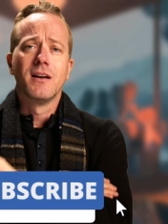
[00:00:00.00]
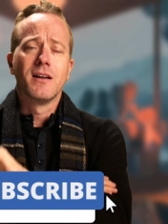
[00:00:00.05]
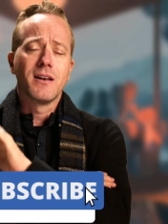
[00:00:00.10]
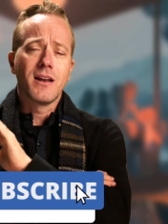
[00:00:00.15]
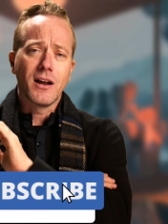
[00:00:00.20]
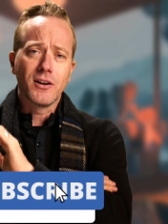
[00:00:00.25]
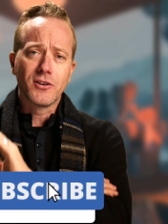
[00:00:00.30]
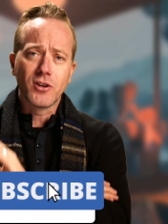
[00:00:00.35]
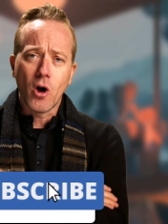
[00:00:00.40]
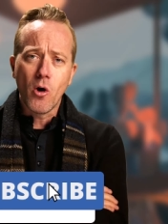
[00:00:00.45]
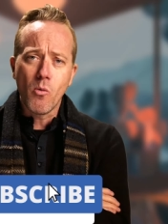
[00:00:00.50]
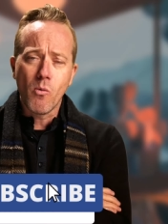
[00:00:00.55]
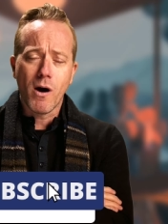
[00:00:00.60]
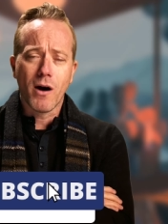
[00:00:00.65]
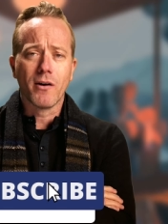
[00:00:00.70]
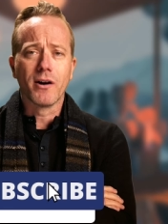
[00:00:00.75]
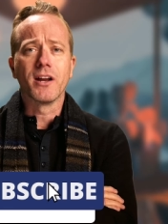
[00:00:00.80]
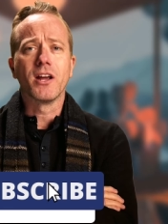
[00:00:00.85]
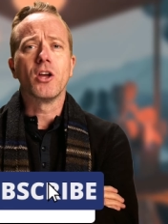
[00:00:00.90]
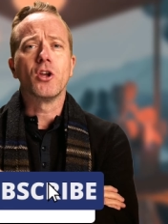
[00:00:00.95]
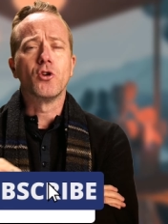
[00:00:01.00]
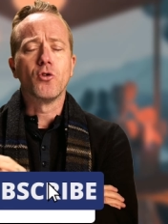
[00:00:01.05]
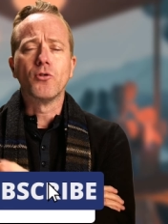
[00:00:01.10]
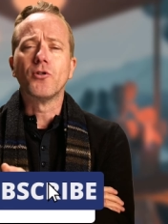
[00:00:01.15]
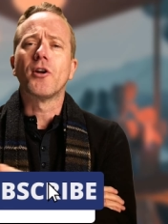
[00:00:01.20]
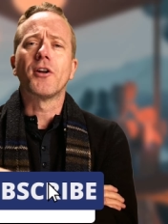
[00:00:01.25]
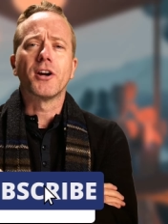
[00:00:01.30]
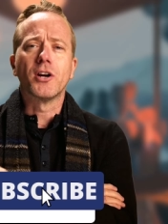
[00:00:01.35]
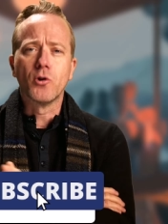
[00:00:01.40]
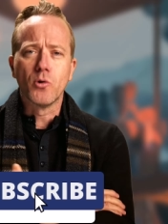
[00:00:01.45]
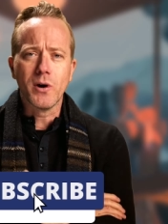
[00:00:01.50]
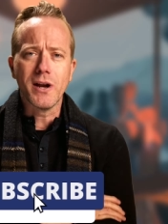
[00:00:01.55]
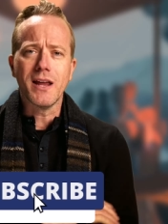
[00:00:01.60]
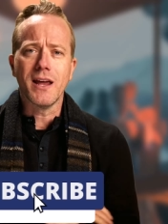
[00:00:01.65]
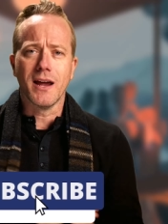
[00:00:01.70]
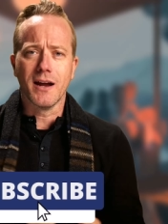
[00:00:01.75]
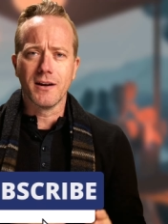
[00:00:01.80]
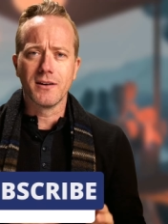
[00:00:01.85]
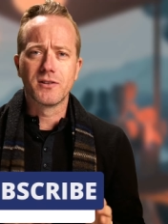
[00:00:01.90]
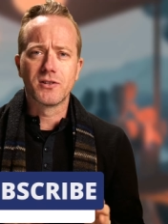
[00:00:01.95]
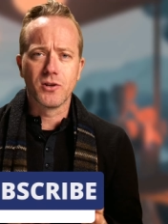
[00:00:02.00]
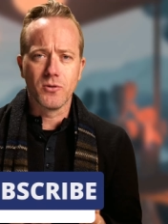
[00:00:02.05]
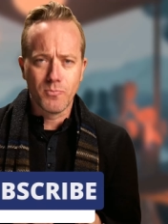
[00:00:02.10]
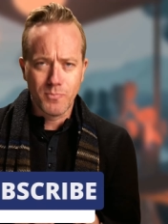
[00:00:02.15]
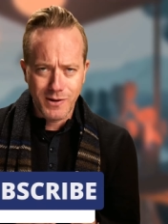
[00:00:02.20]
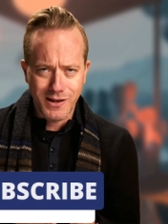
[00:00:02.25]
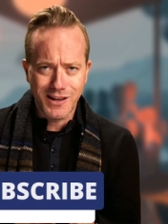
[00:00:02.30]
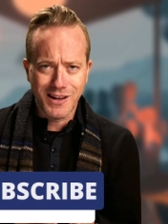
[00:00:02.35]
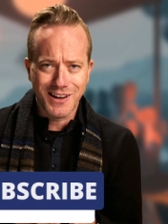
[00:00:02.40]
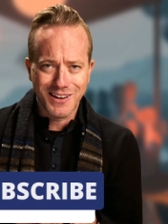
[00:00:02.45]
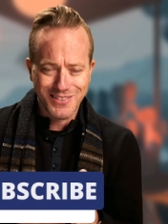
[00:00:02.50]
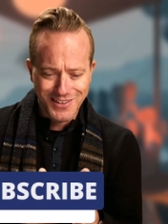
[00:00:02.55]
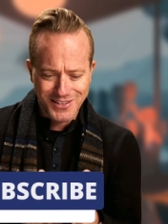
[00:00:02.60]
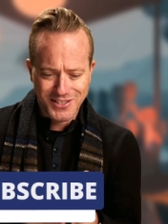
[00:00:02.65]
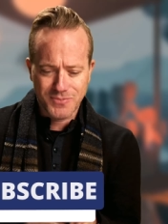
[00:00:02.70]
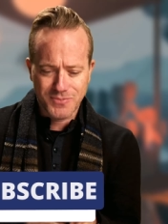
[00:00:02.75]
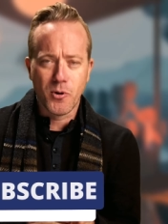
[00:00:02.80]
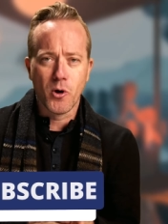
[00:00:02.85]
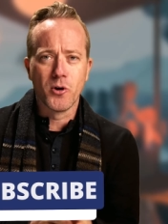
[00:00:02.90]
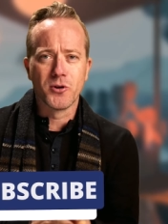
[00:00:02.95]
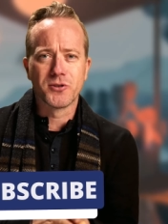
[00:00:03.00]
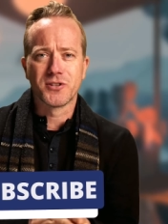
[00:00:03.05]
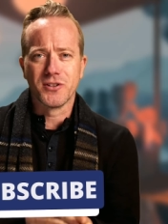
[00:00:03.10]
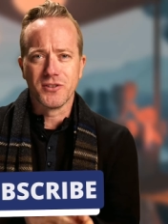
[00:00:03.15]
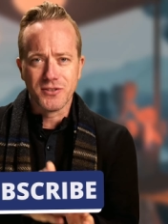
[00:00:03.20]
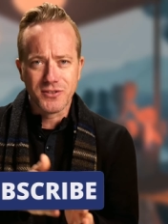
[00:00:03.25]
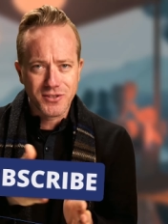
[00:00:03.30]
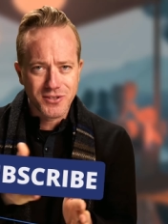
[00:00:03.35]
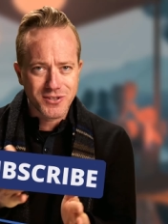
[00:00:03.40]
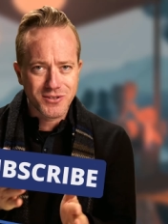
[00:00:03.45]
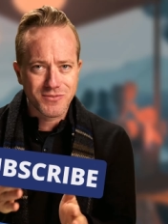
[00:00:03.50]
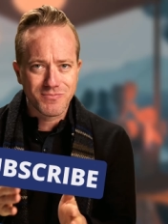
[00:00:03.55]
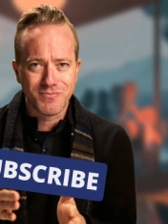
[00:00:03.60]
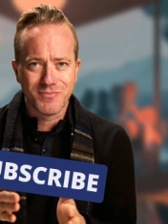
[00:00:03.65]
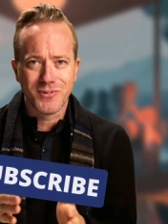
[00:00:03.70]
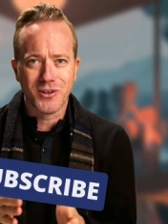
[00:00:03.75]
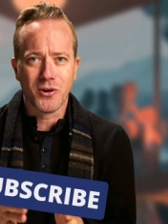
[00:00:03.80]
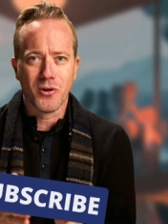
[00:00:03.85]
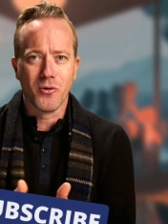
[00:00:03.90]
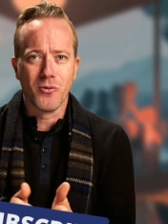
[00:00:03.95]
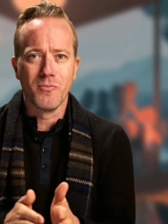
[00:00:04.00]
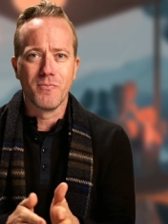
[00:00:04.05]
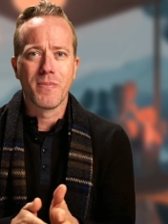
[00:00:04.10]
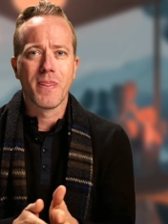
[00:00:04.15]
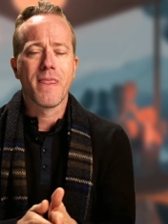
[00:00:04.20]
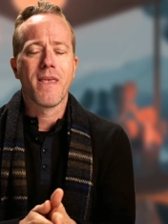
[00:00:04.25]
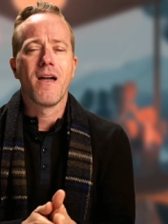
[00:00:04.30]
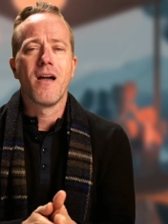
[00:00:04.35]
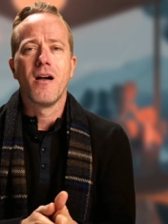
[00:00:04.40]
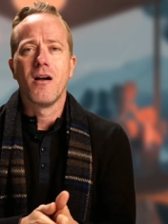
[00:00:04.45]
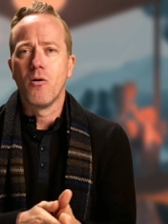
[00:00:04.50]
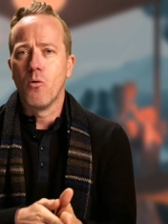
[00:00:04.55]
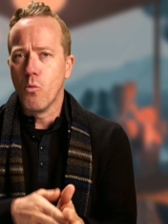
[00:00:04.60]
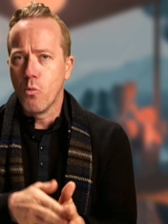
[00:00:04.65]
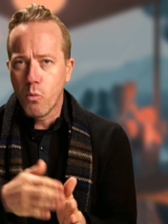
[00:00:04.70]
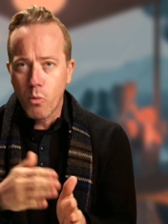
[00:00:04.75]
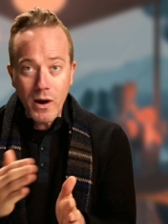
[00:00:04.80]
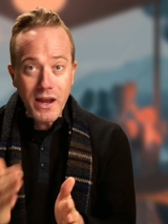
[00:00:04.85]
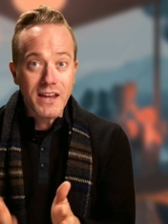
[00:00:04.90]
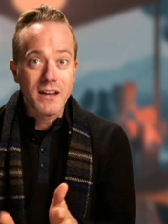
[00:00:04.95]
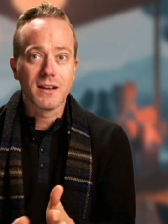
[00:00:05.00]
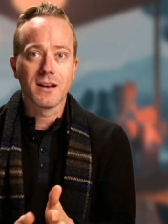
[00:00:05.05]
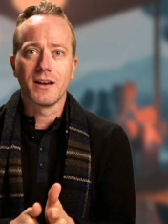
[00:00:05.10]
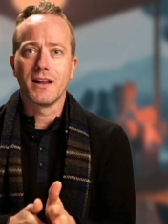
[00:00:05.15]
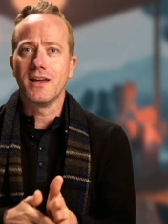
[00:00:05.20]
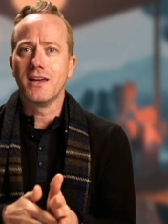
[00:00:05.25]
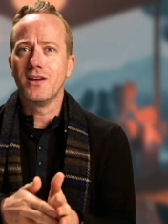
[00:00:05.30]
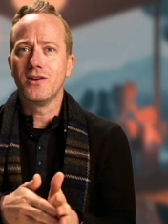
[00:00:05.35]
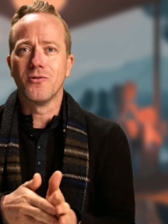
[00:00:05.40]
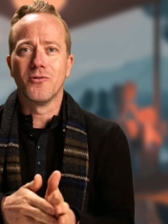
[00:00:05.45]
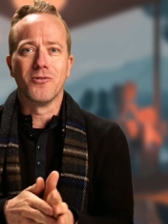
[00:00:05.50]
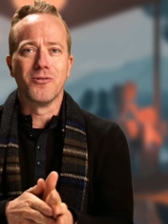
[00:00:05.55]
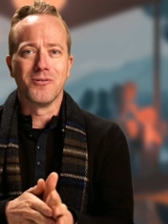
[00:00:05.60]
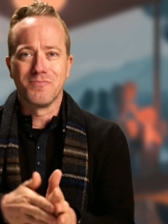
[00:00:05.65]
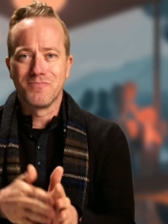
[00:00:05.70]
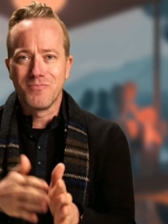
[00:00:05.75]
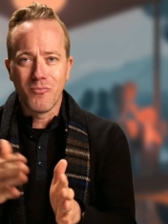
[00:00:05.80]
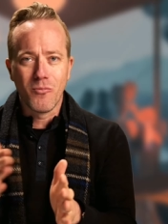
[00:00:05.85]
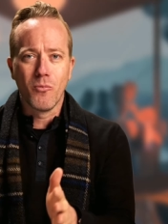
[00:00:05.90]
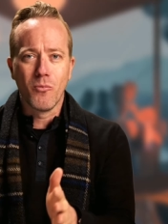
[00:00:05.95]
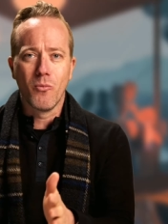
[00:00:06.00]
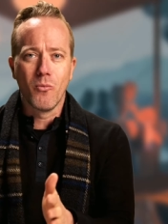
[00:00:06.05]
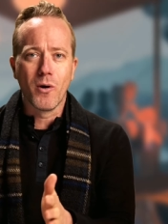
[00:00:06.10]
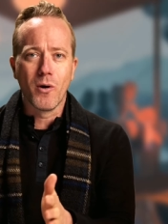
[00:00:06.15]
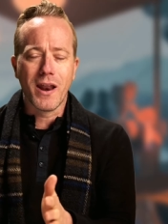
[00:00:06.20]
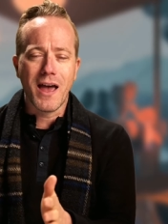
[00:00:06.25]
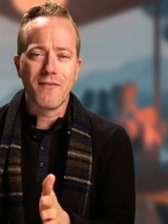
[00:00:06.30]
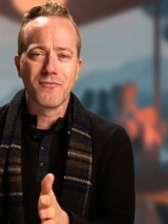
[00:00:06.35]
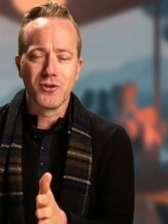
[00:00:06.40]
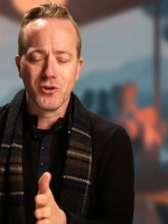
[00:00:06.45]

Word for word: Now, don't worry, you're not agreeing to being this person's, you know, weekly or what have